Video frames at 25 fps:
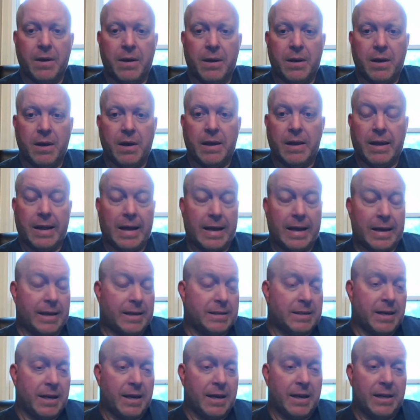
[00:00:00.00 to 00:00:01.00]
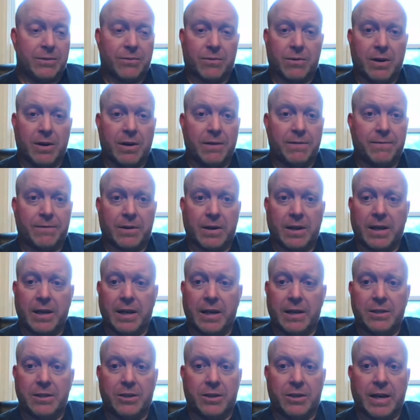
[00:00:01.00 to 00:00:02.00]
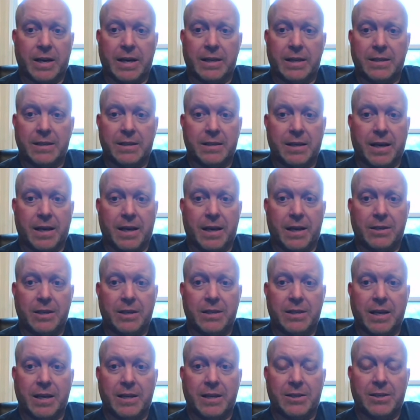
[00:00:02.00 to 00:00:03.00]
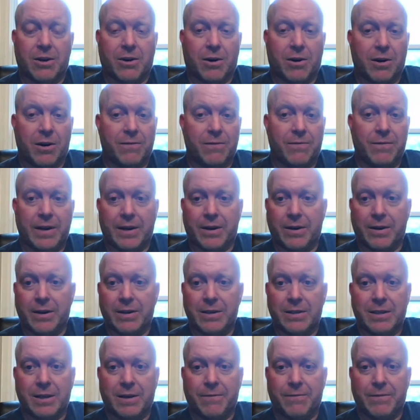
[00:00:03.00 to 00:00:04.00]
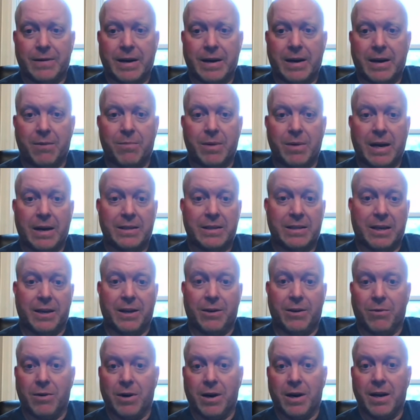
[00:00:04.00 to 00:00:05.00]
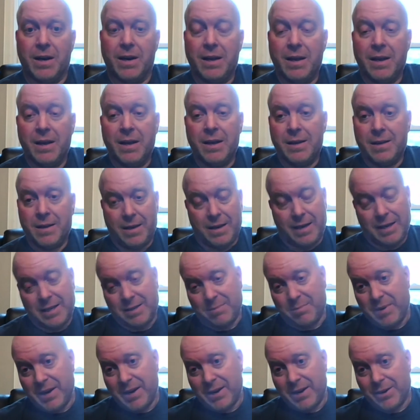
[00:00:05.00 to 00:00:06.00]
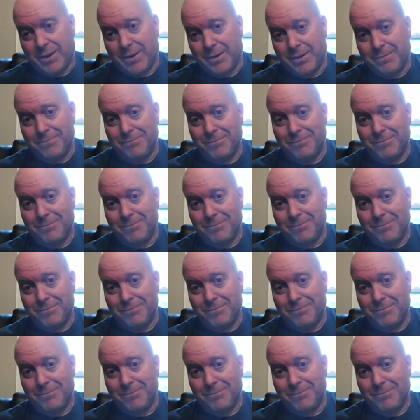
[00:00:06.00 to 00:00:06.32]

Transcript: and like I said, it's rough for kids your guys' age. It's it's hard figuring stuff out. But I tell you what, it gets better.